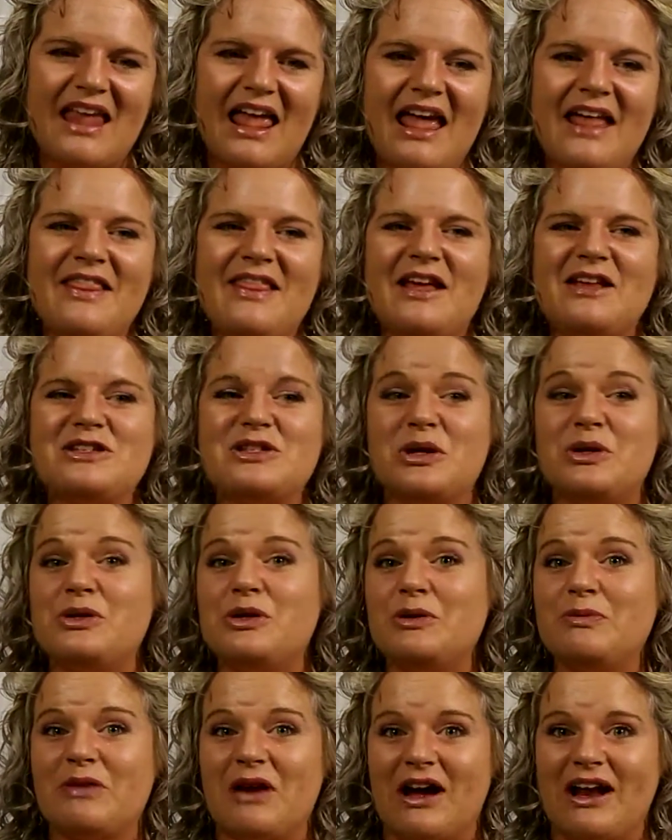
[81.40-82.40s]
And then, so
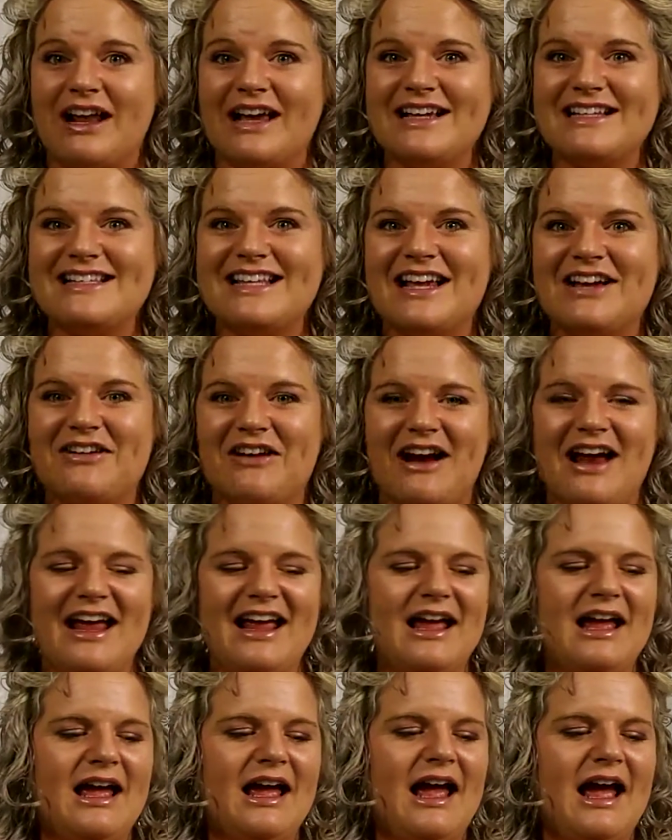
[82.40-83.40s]
new products,
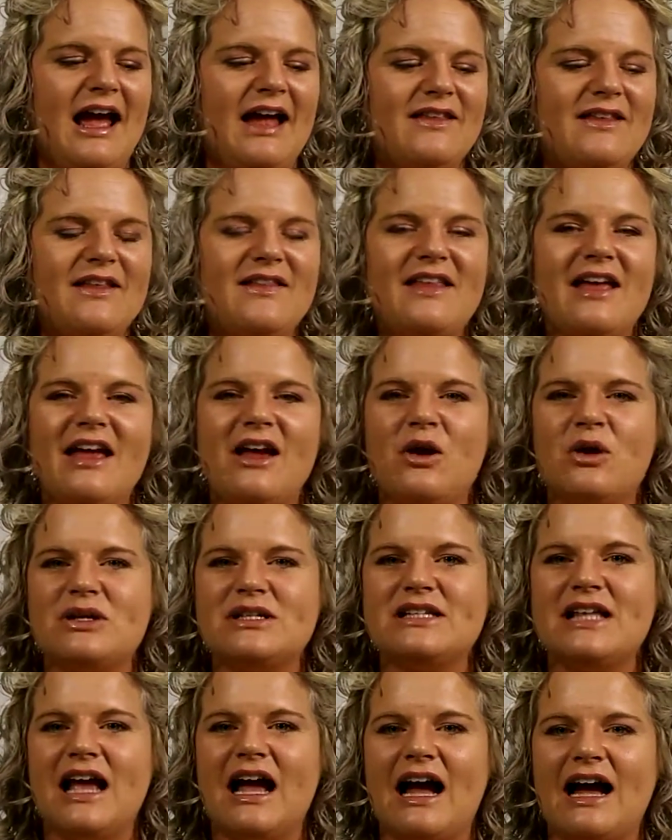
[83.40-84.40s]
right? And then of
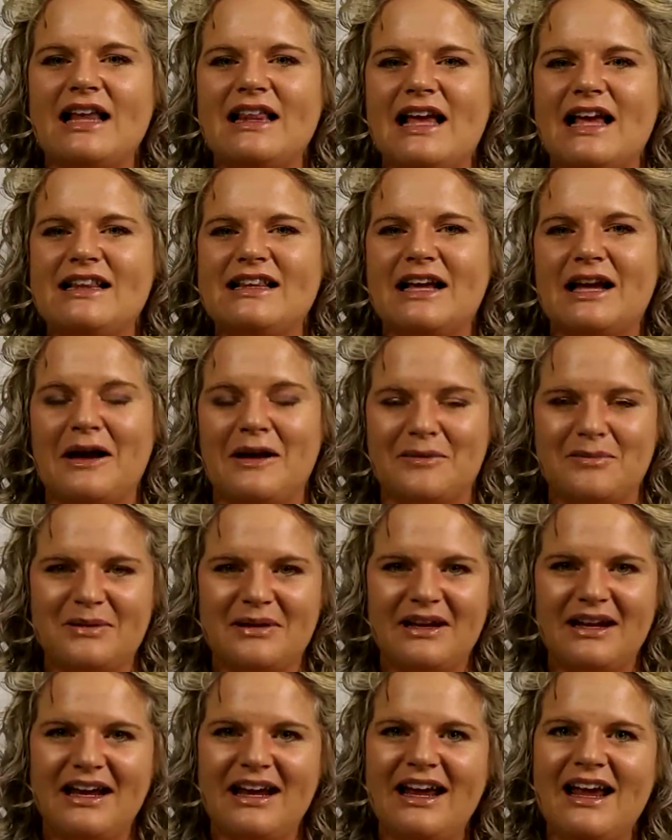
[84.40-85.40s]
course they highlight the
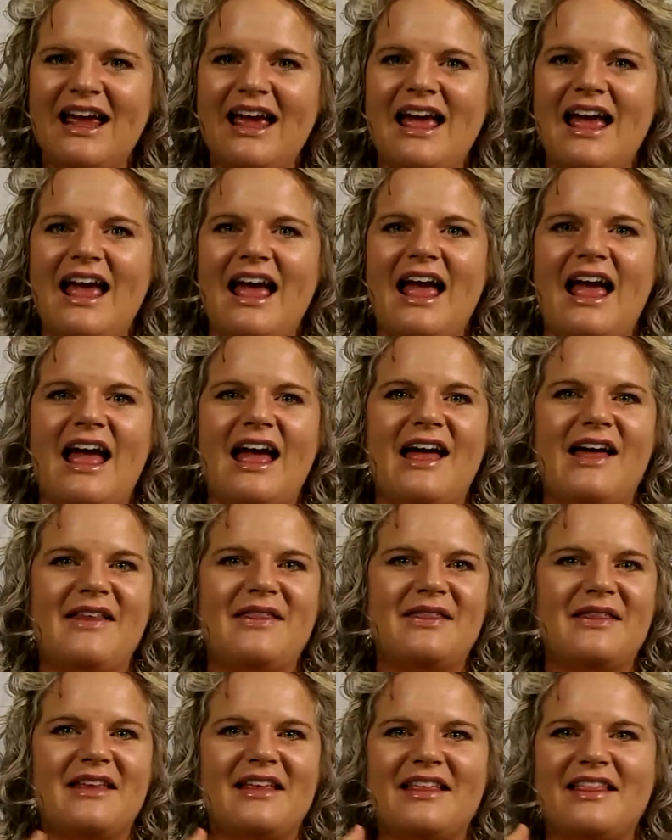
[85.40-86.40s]
company
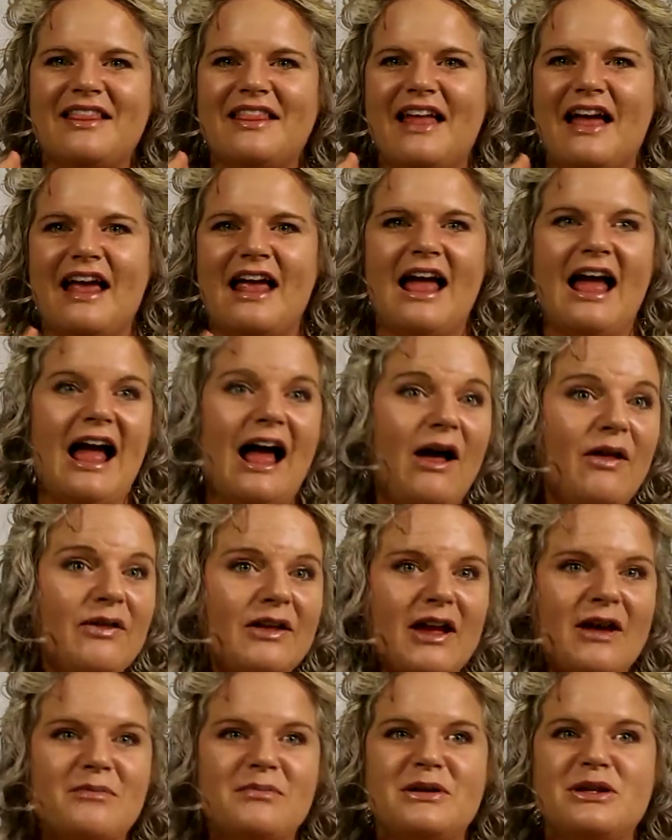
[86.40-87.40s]
and like how
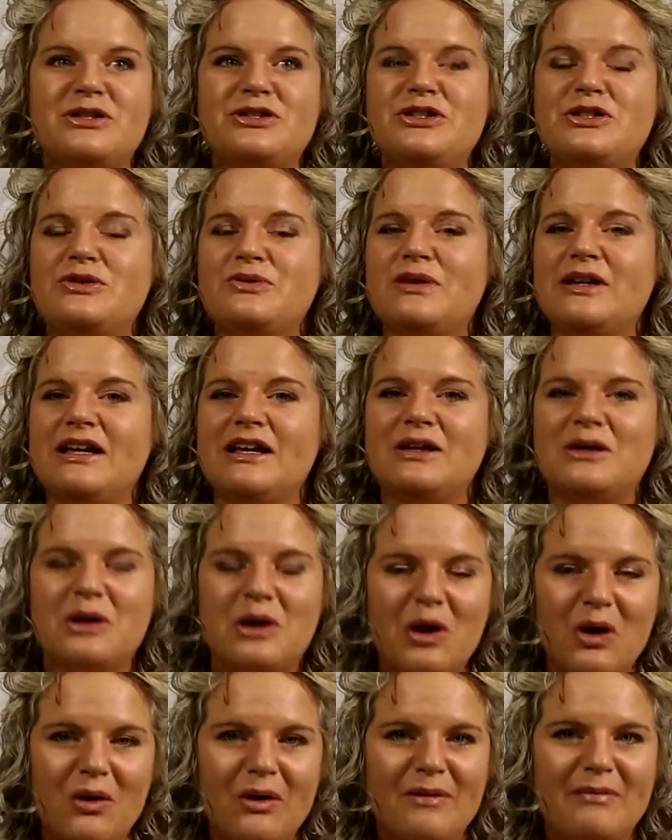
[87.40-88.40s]
the company's doing and
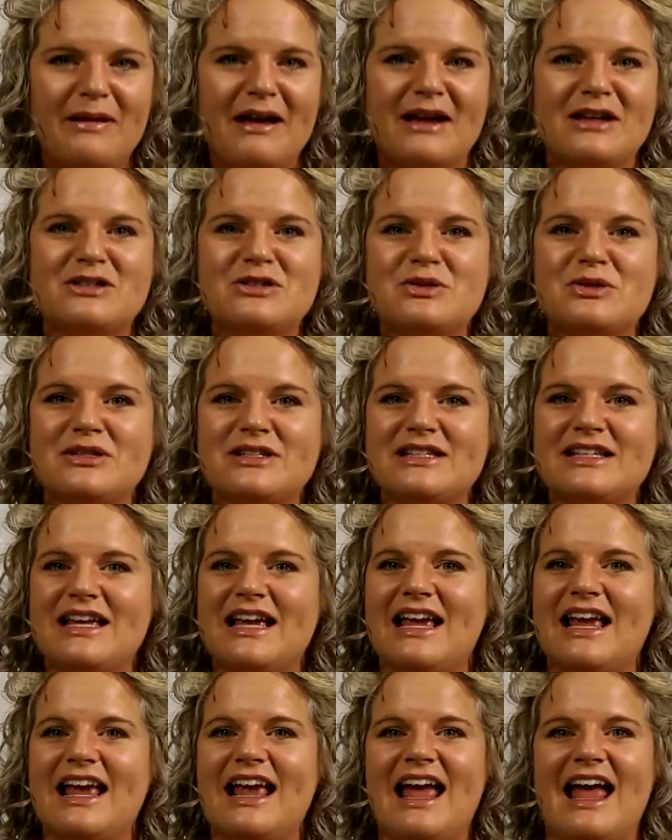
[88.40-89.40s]
co-impact
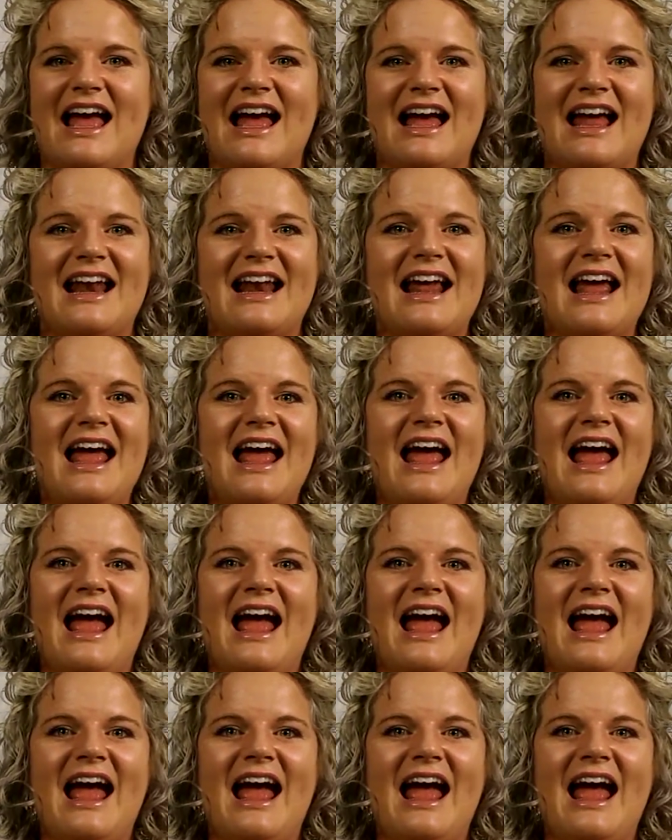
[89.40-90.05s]
sourcing and,